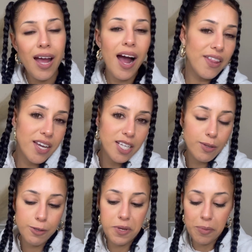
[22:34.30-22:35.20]
I think it's
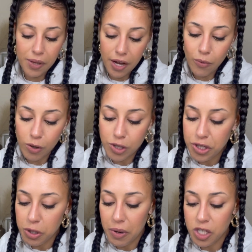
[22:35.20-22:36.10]
supposed to be a play on words,
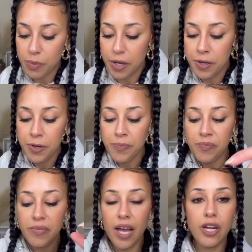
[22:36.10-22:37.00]
too much, but
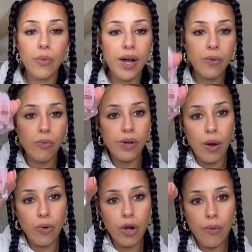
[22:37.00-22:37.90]
anyway, yeah,
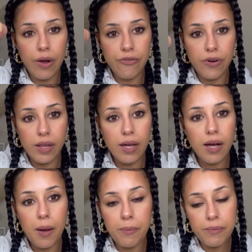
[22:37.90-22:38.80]
we're going for like
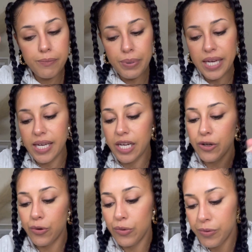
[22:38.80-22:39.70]
a pinky
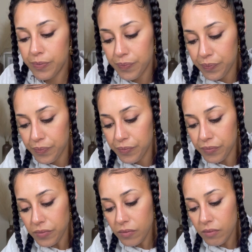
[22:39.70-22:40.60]
nude.
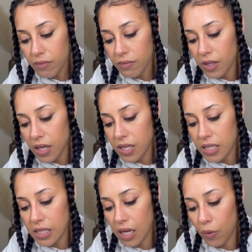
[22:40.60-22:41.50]
This
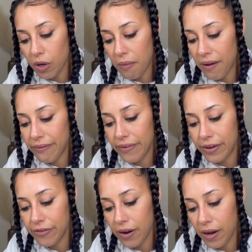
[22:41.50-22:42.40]
is like one of my
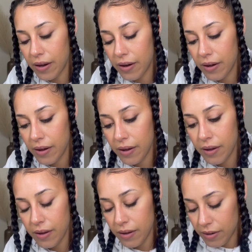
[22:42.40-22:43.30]
favorite
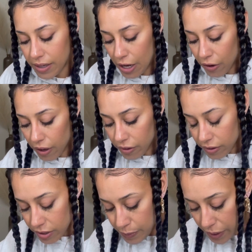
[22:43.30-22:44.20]
nail
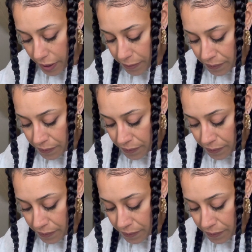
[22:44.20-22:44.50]
colors, but